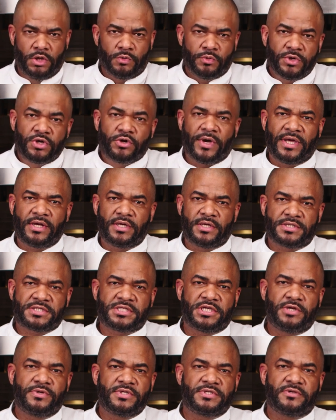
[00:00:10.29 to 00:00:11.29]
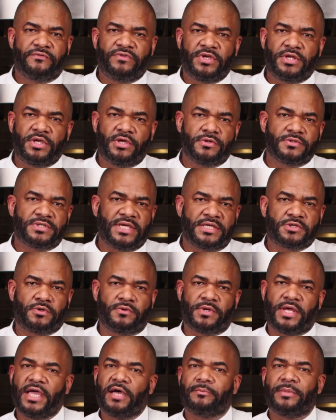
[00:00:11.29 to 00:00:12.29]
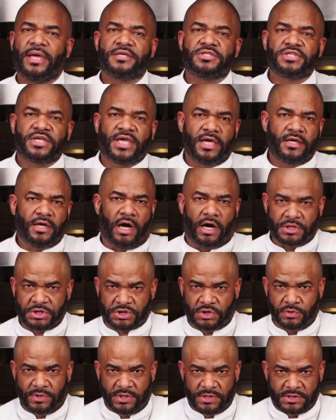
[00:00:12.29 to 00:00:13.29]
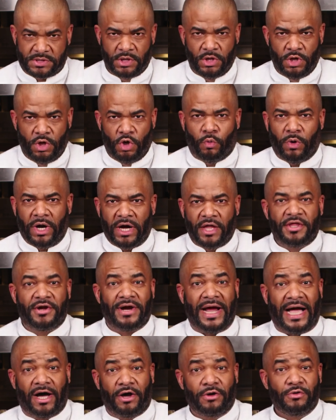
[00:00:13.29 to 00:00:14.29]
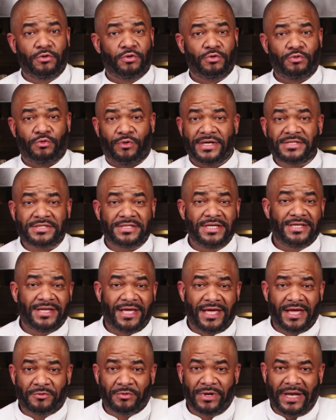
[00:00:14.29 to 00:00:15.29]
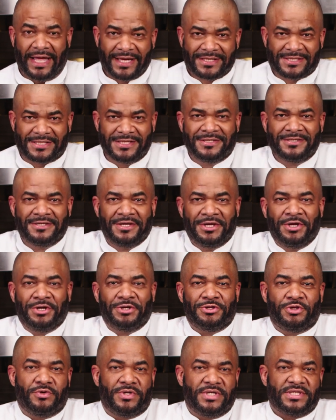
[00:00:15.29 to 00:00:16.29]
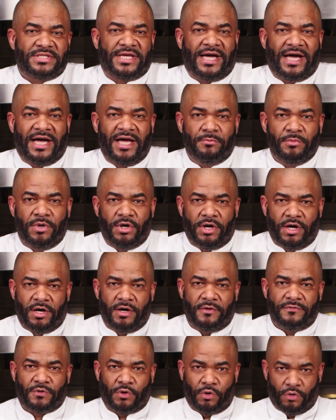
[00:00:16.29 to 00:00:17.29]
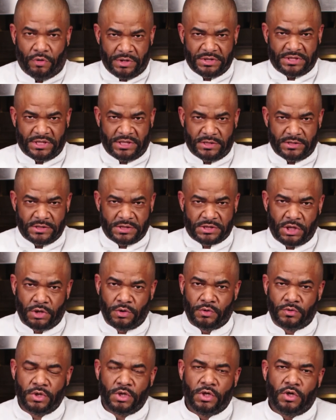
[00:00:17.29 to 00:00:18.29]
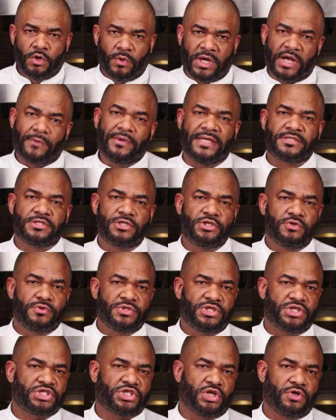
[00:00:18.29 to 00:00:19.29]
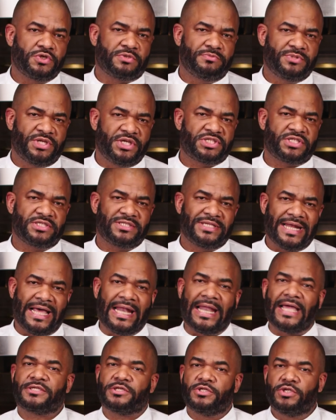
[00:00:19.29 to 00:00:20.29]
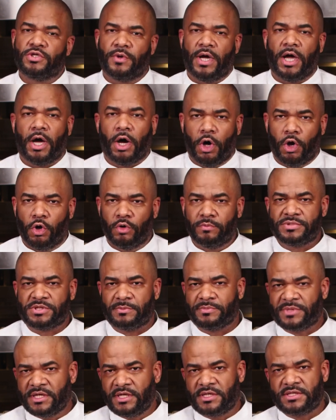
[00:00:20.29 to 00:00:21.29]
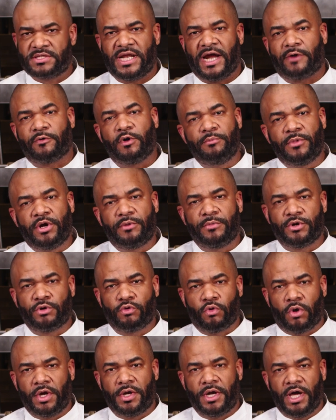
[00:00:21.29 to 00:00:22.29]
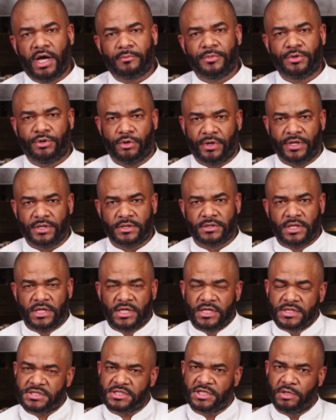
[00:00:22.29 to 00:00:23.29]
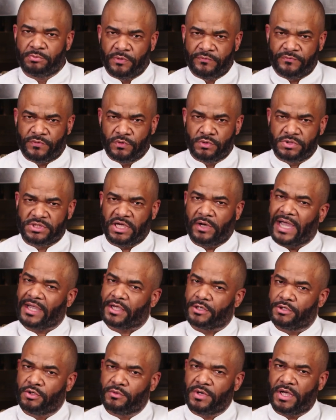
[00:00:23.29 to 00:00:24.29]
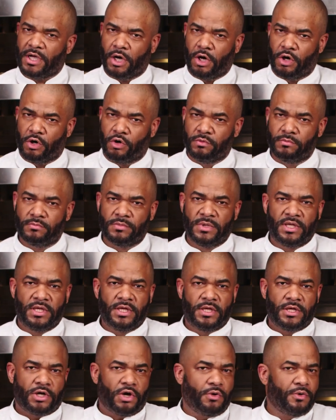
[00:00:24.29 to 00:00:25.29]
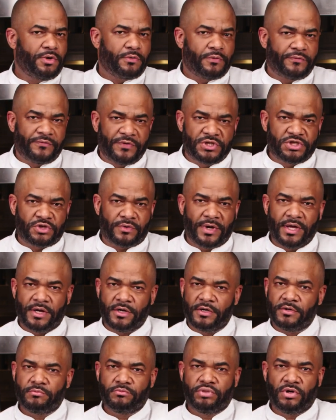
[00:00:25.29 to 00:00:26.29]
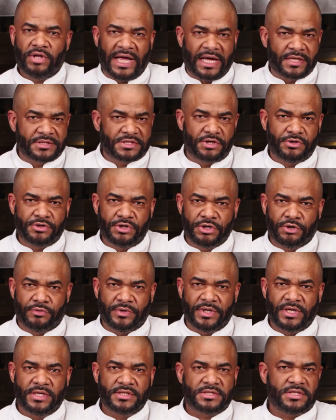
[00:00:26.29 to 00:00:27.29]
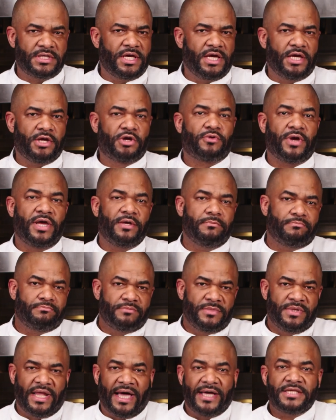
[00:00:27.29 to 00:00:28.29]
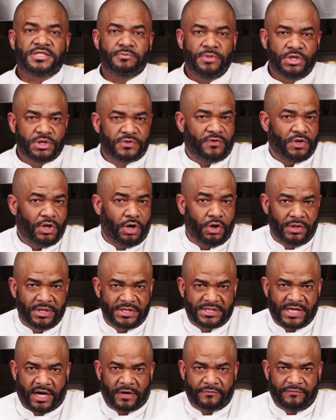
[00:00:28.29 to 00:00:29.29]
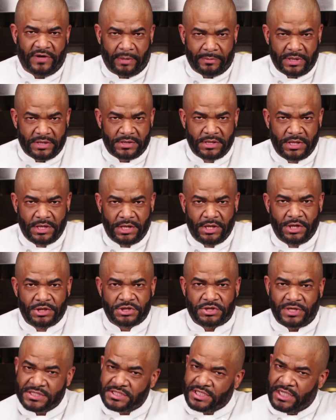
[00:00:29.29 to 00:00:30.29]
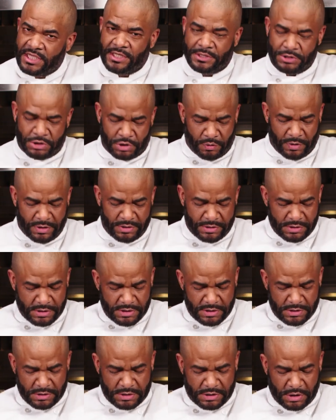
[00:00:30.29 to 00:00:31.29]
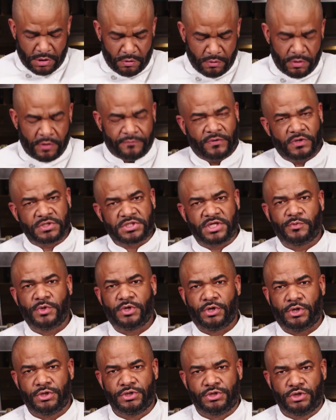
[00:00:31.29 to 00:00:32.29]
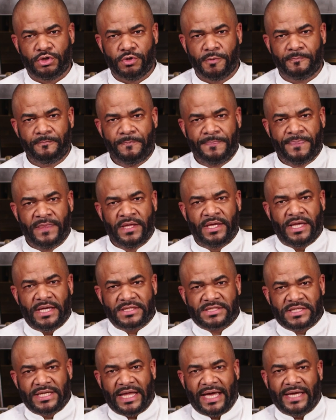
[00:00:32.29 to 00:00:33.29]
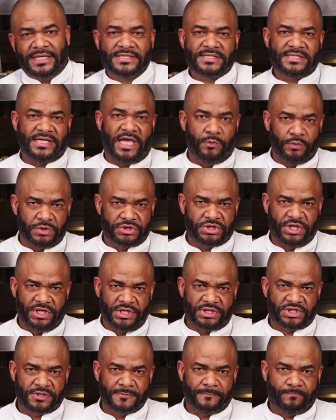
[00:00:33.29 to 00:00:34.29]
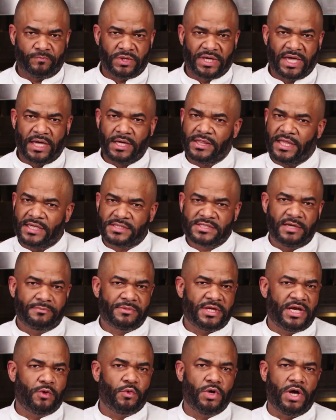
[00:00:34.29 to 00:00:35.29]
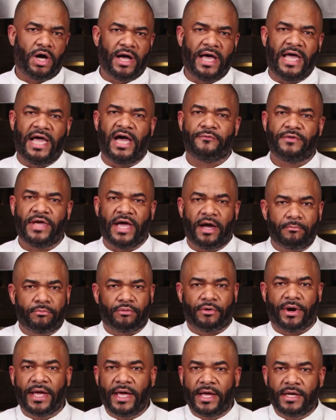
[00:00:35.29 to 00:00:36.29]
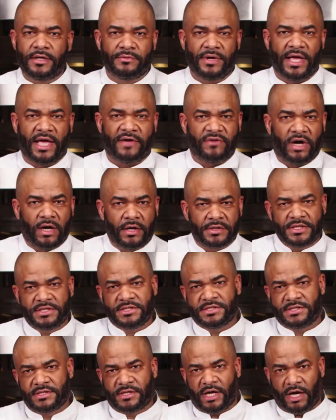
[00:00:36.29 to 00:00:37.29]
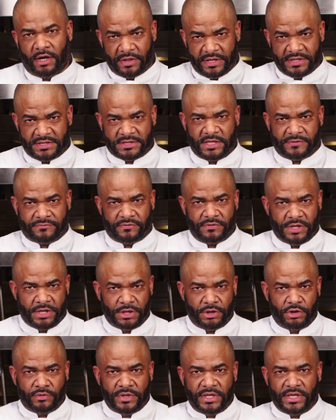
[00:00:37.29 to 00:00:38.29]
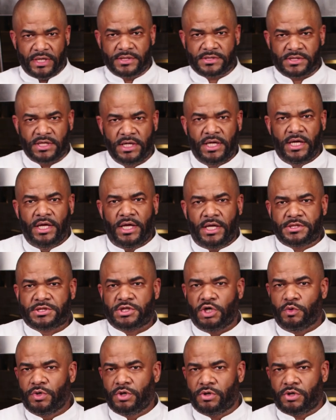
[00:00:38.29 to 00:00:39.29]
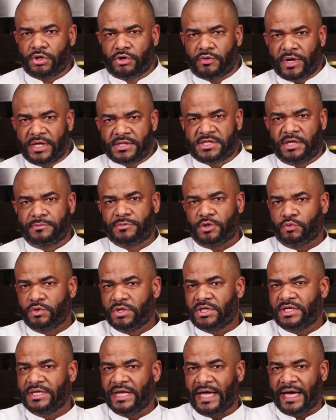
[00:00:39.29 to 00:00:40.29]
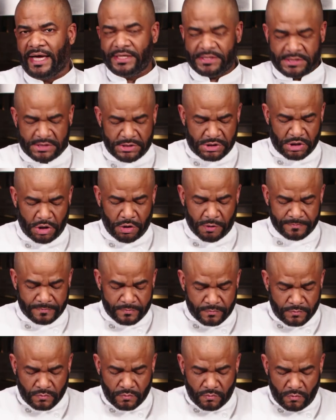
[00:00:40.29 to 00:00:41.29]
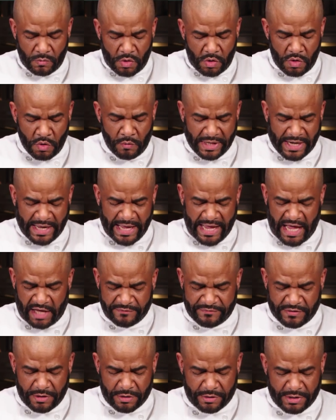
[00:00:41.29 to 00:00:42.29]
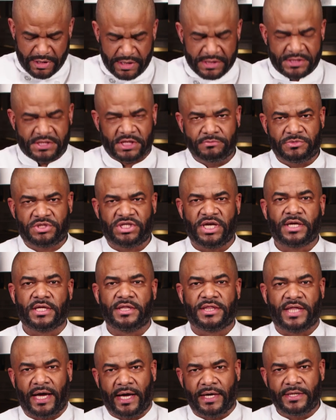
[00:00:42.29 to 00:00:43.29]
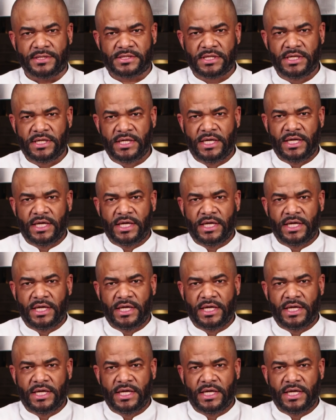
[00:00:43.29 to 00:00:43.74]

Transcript: We created a series of videos that's going to help educate our students while they're out resting and relaxing during this time of quarantine. So what I would like to do is just show some dishes that I like to do at home, some things that I remember growing up doing, simple foods that I can do at home, go in the refrigerator, pull out certain ingredients, and create nice meals for the whole entire family. So let's get into it. So the first thing we're gonna do is a nice sandwich dish, okay? That's something that we all have. We have bread, we have all these different ingredients, and so we're gonna create something really nice. And so what I have here is some chicken thighs.